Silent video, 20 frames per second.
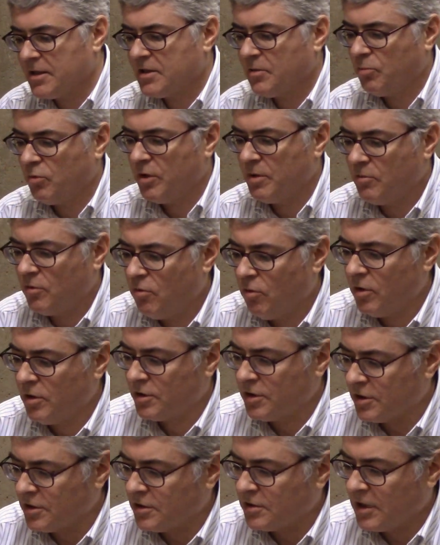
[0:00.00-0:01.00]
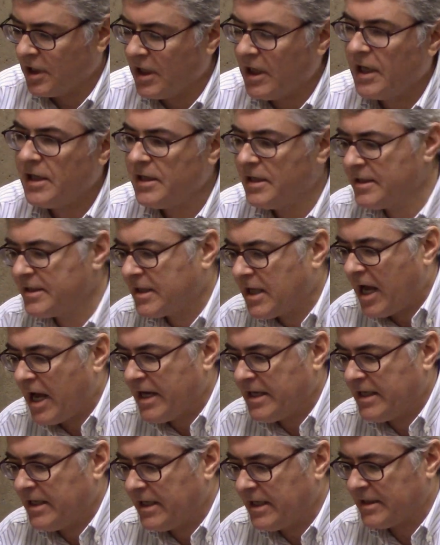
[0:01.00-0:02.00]
Yeah, Supreme Court judges. And this
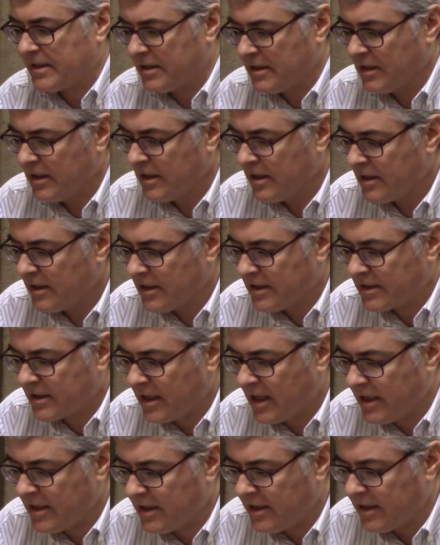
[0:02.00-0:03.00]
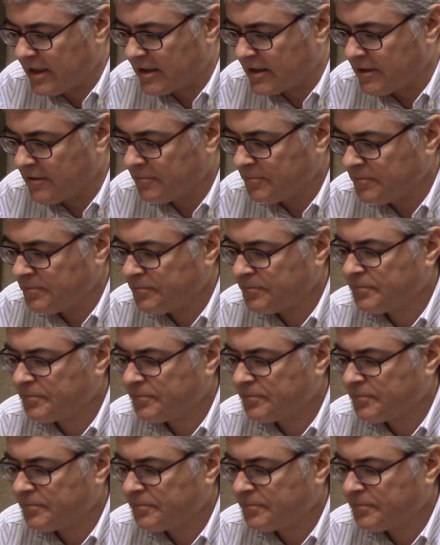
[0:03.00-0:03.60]
guy did it. This guy did it.